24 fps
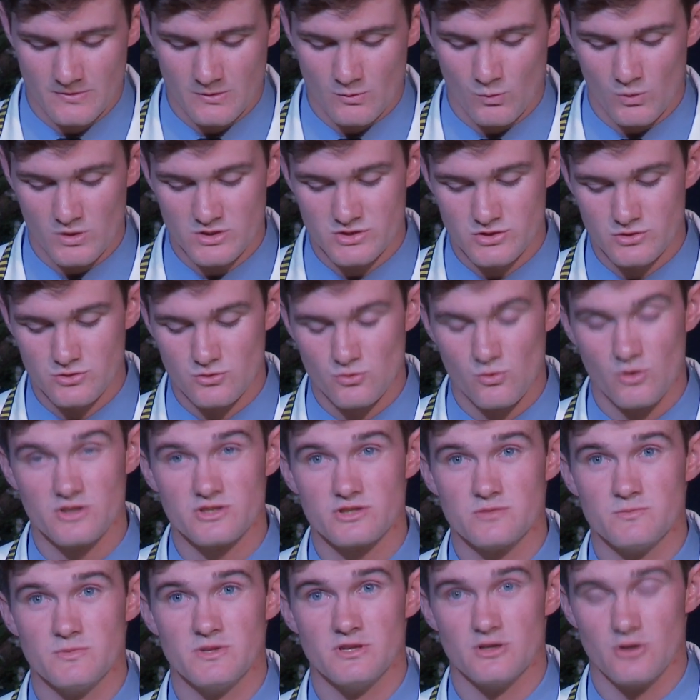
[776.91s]
What do you
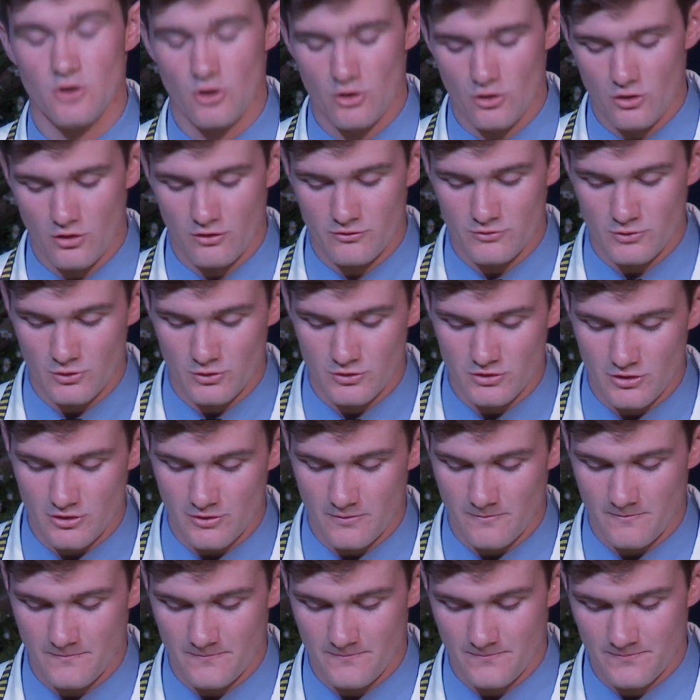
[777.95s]
want to be the logo of your year?
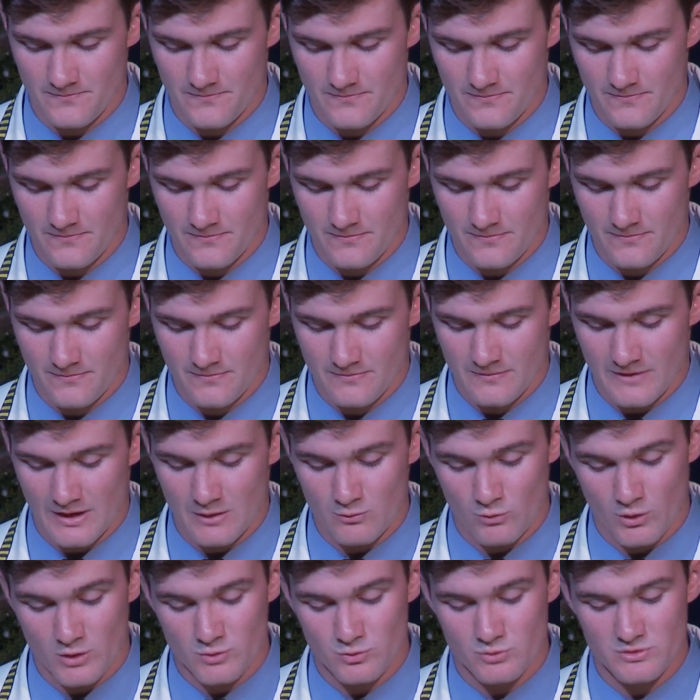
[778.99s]

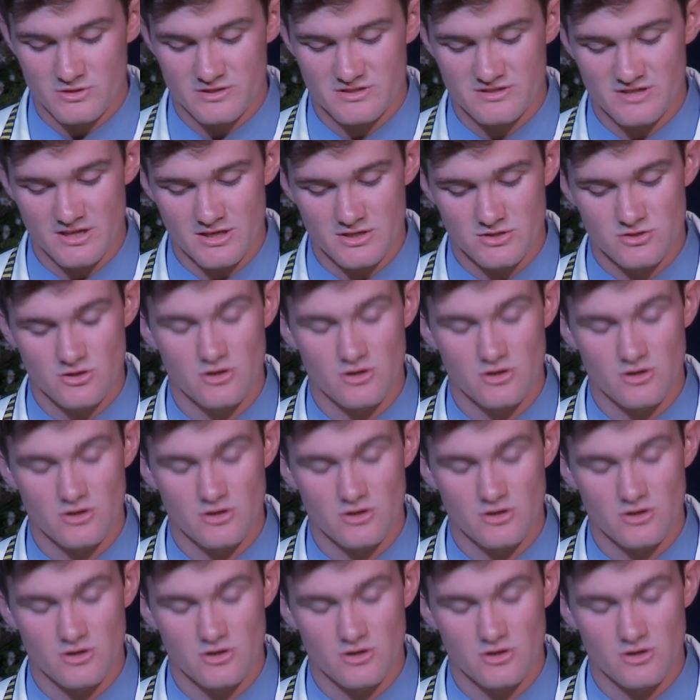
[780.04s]
And what will the St.